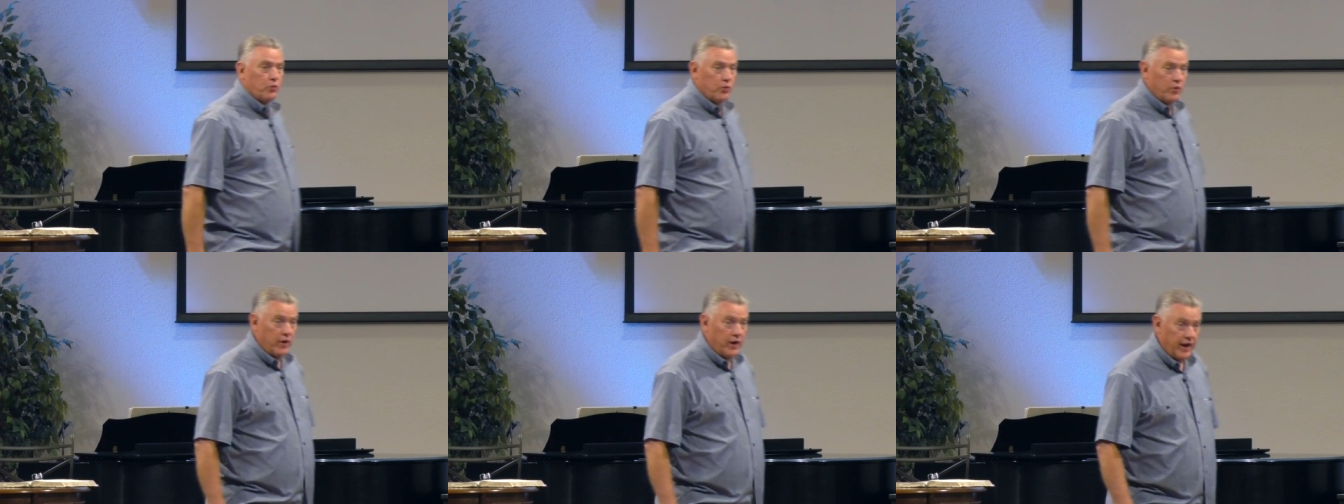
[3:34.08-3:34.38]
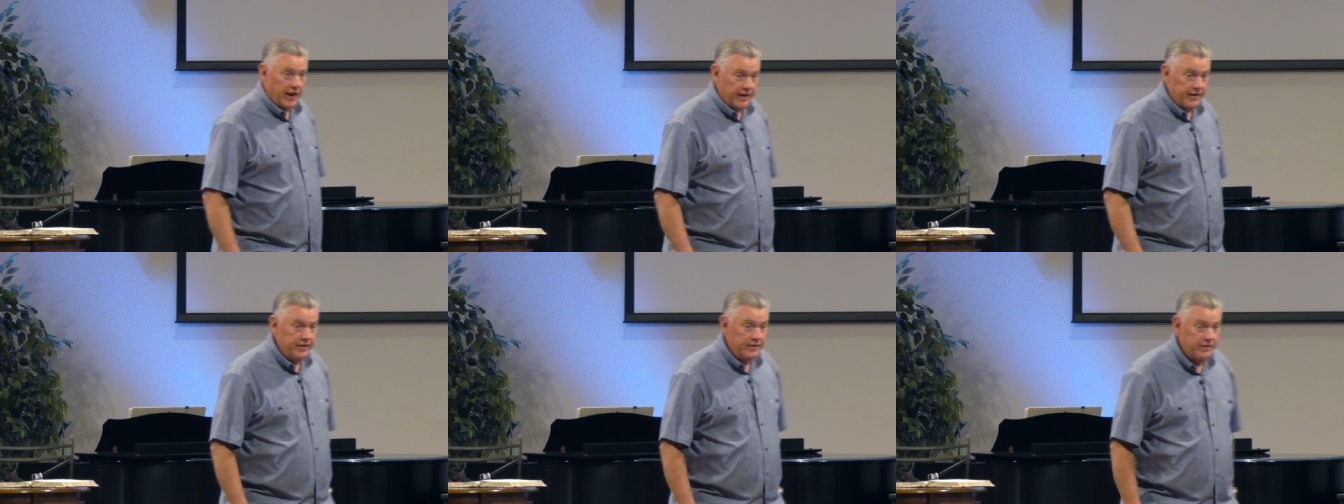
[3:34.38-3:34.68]

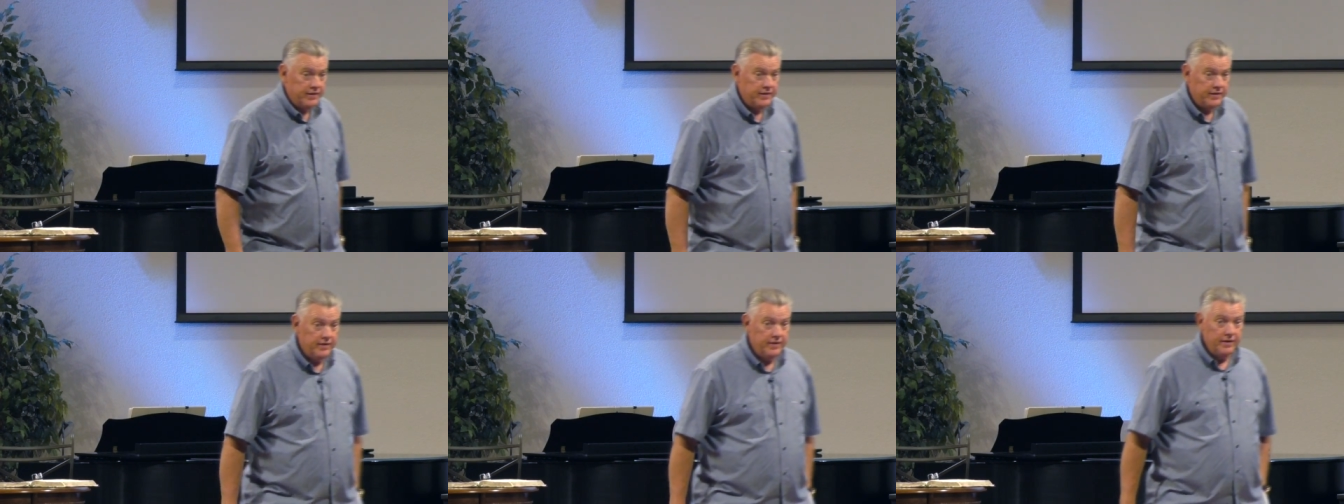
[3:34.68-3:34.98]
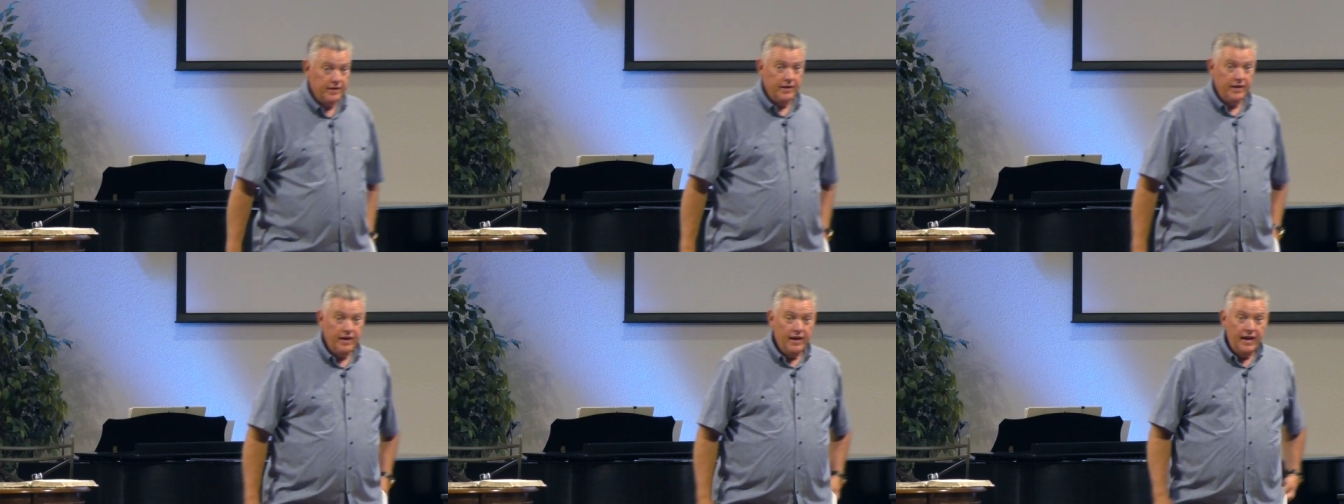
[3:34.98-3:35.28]
run,
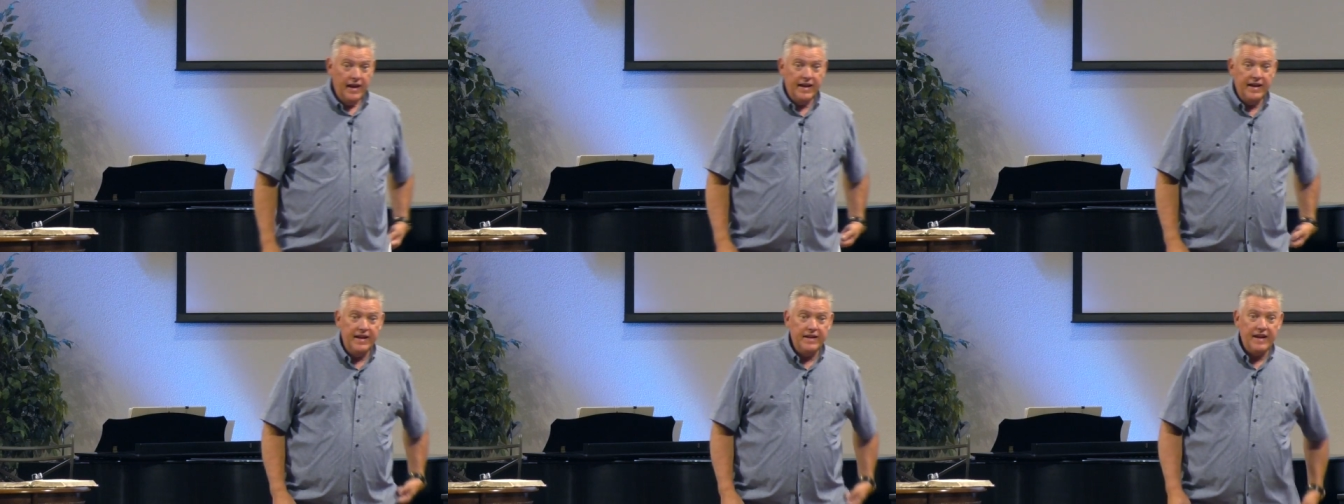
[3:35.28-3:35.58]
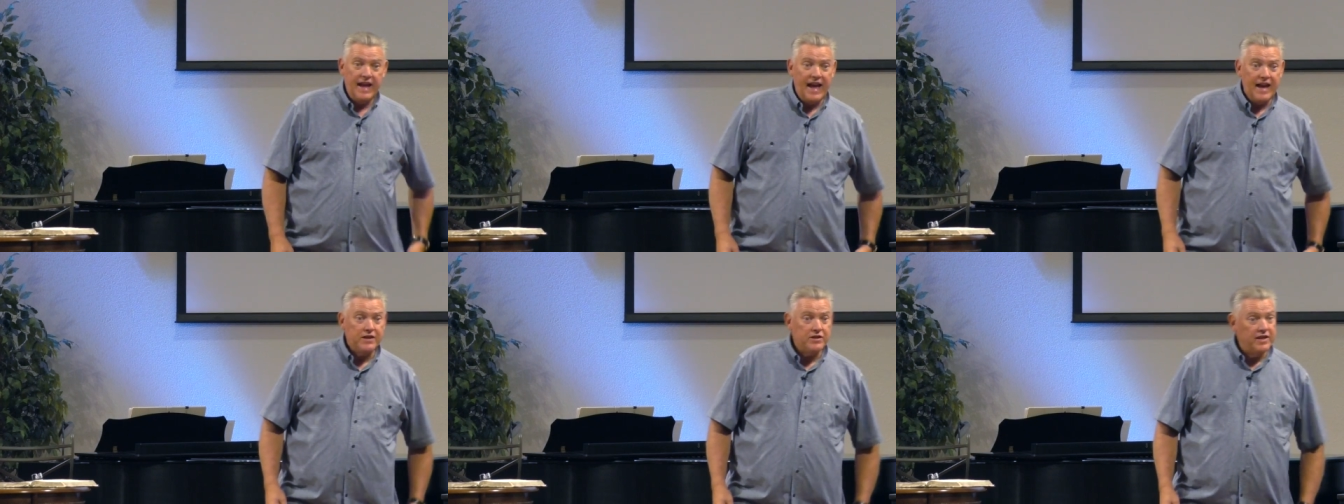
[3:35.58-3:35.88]
and
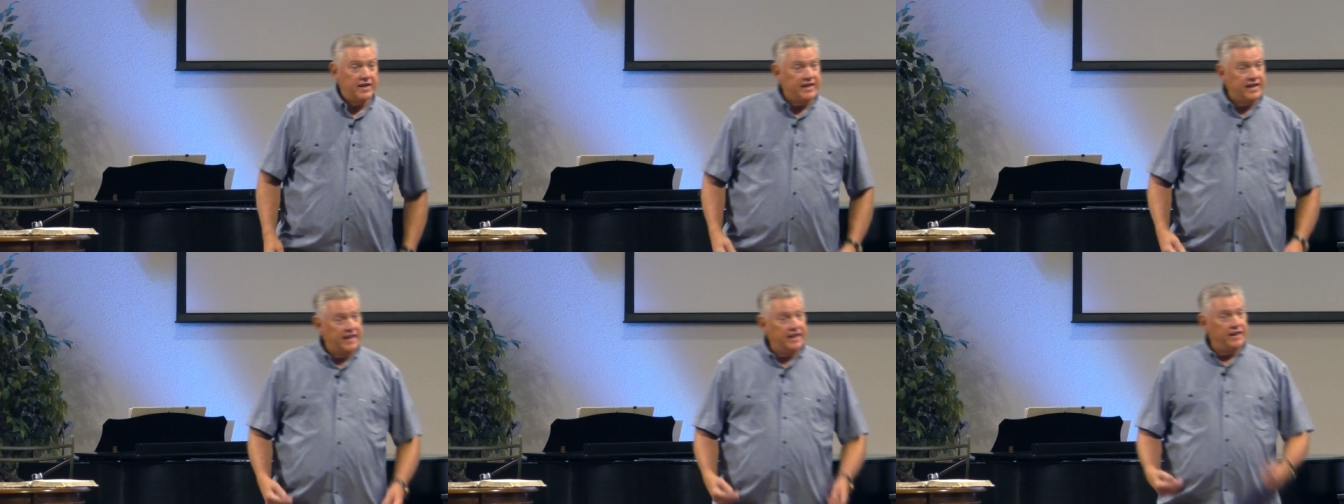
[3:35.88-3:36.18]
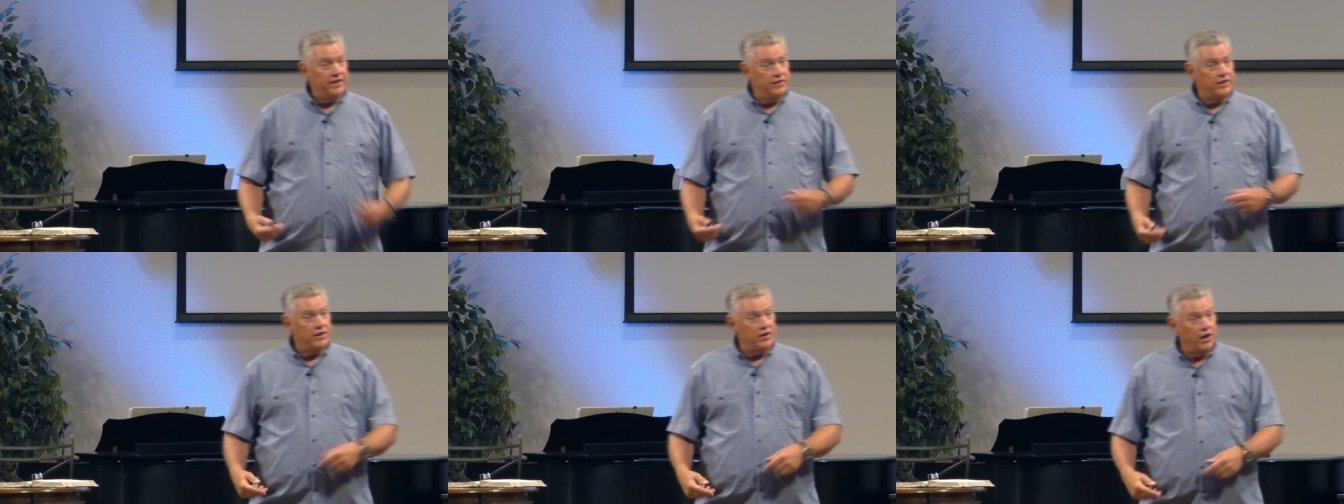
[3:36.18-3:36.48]
he'd actually get
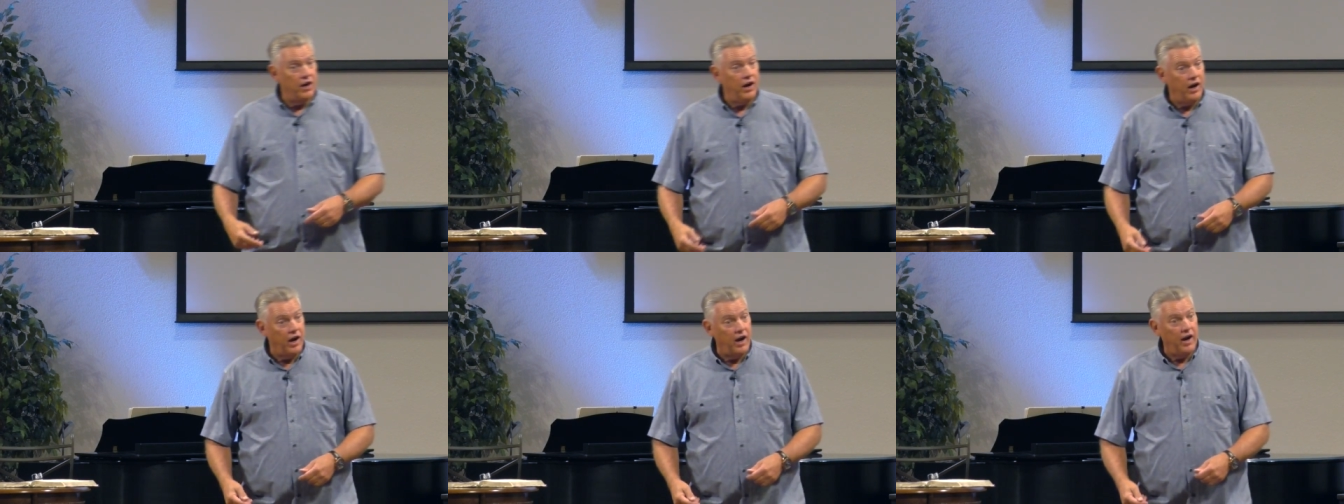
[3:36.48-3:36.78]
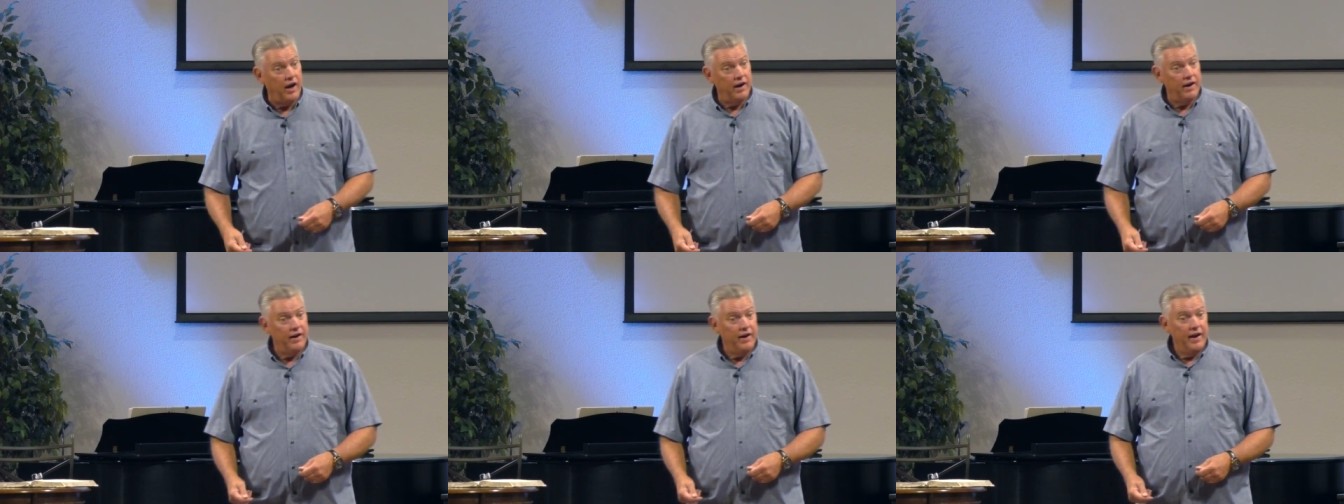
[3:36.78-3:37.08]
in the
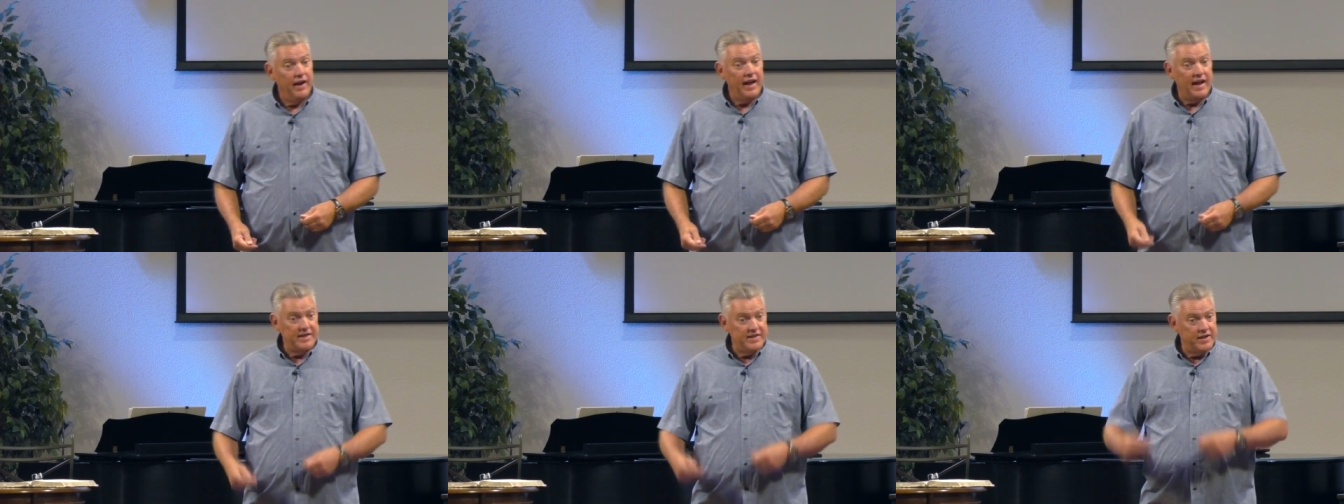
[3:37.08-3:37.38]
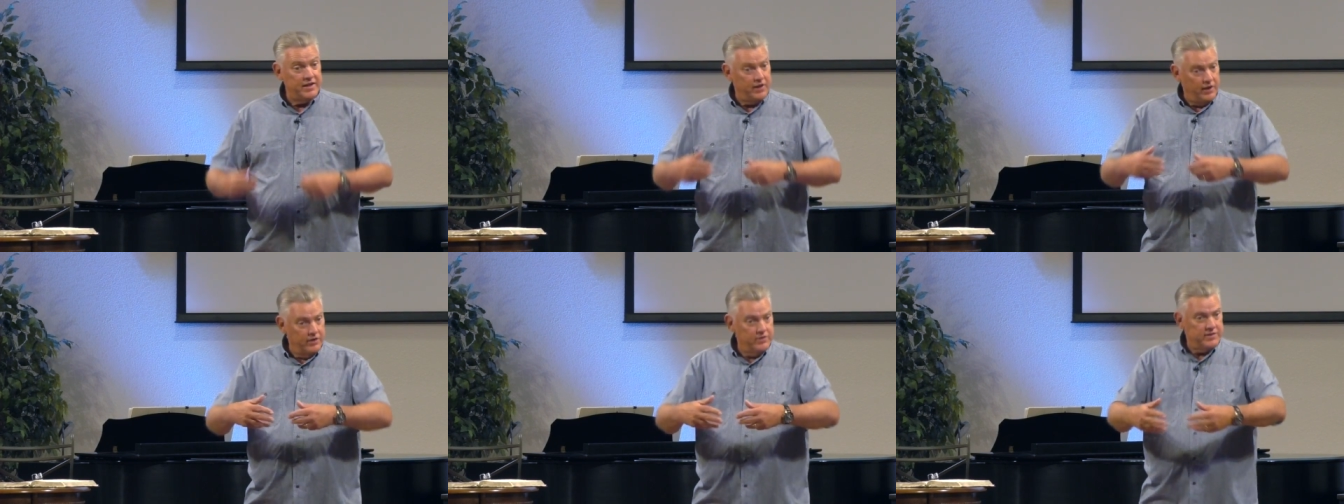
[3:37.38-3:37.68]
car as
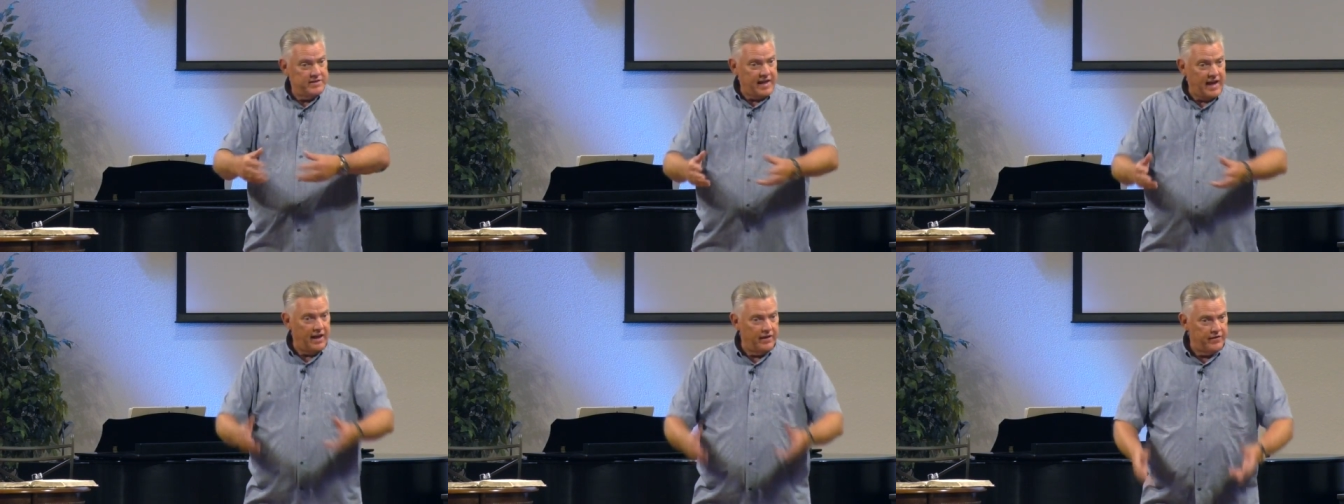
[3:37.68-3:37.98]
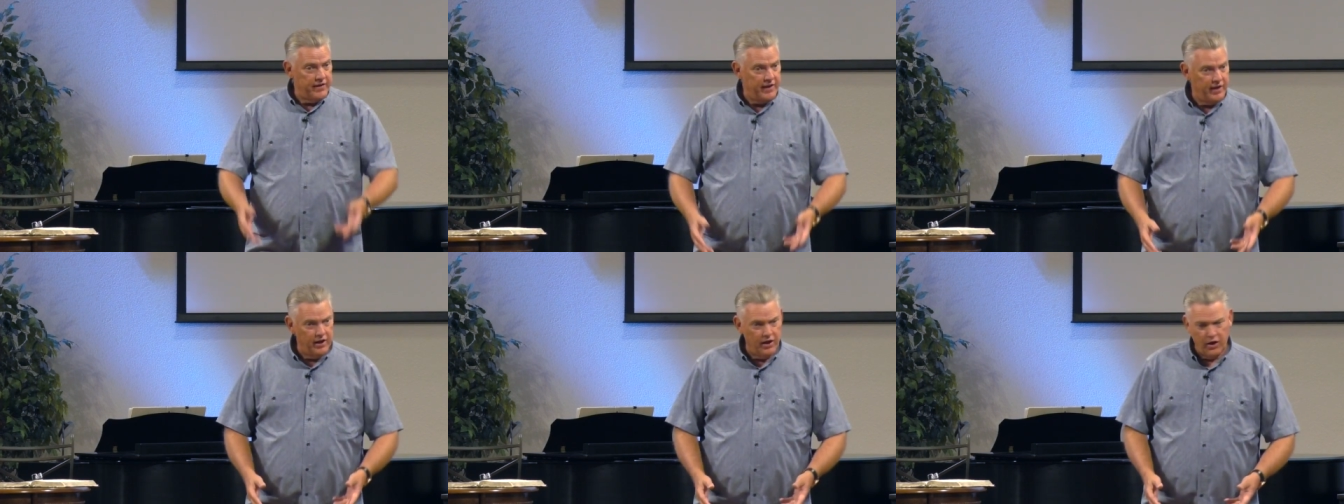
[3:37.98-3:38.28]
it coasts
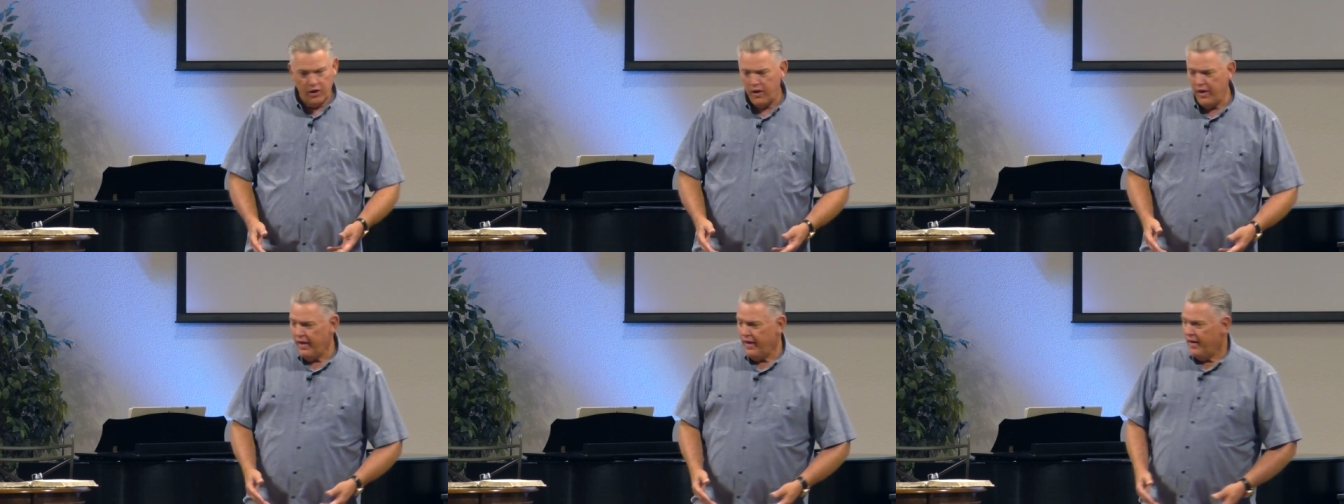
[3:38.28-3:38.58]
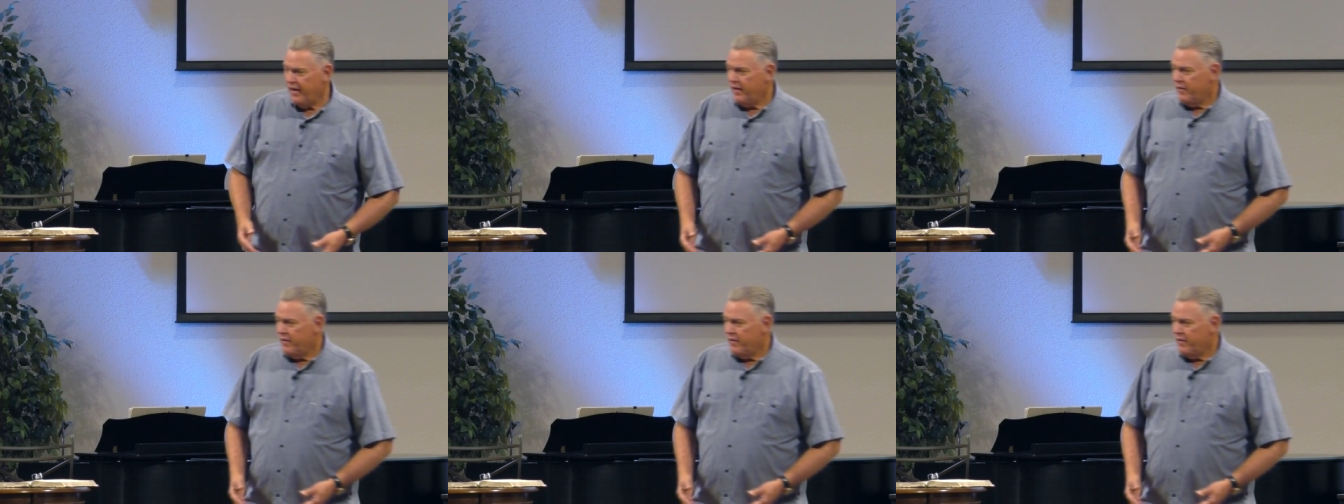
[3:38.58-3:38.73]
down the hill,